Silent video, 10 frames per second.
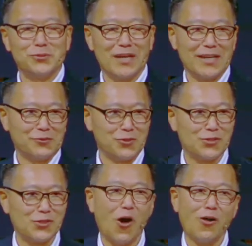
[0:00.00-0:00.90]
We like to
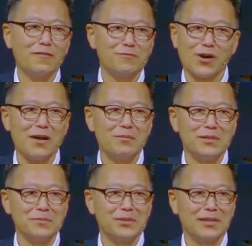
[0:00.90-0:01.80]
solve
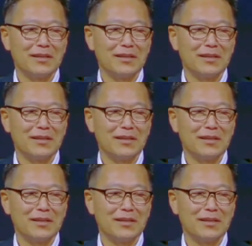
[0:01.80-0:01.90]
problems.